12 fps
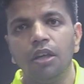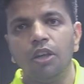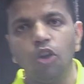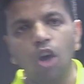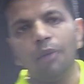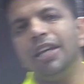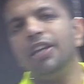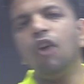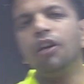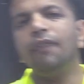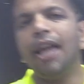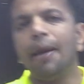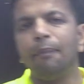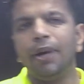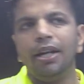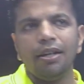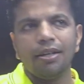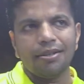Normally what will
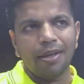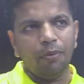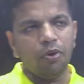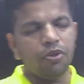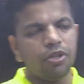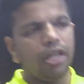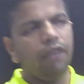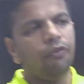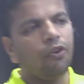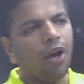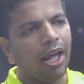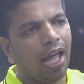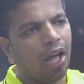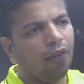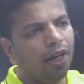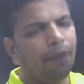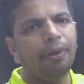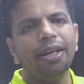happen, suppose if you have a
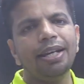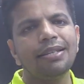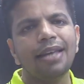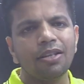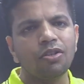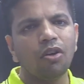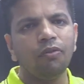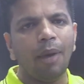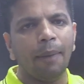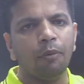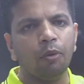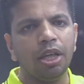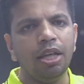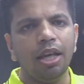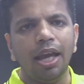limited size of memory